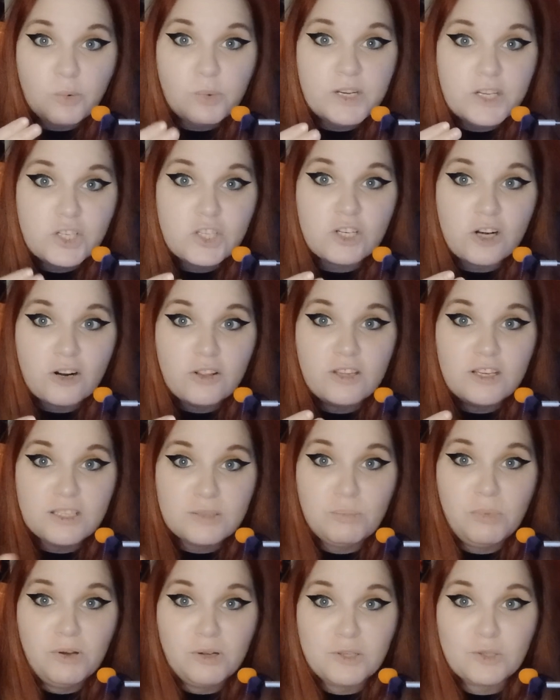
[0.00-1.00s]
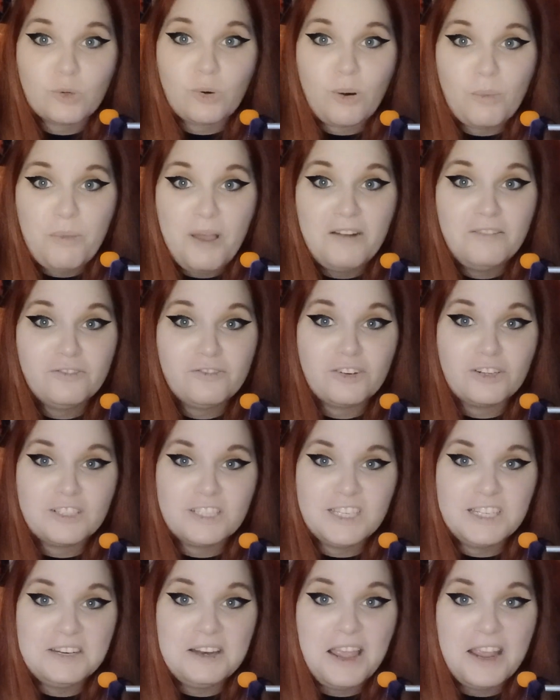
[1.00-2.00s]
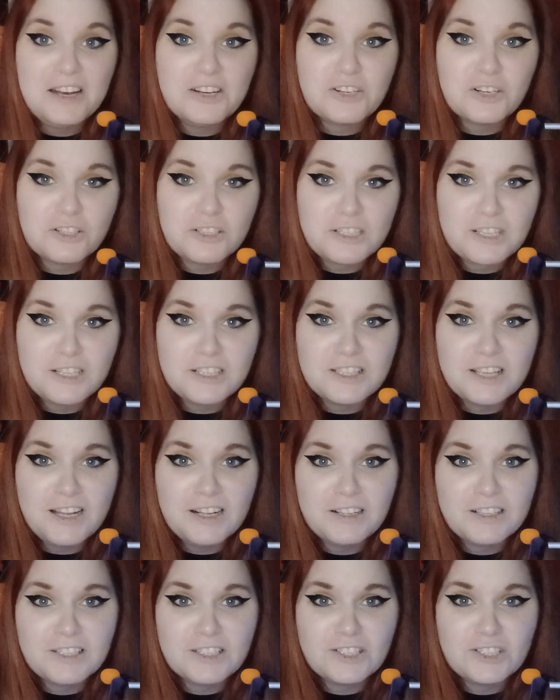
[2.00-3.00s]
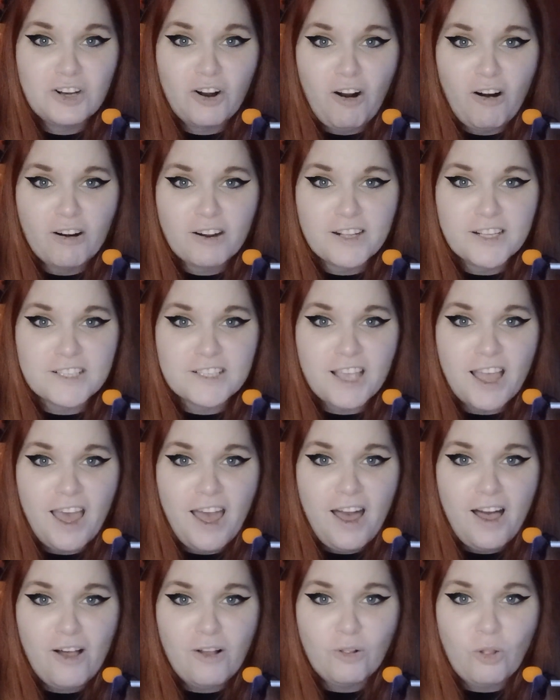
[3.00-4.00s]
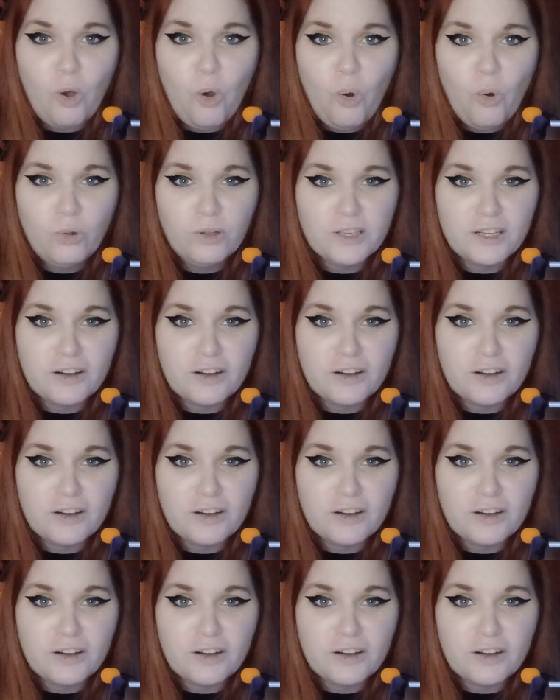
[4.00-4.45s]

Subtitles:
we sure these books were meant for teenagers? Because that's dark as hell. Holy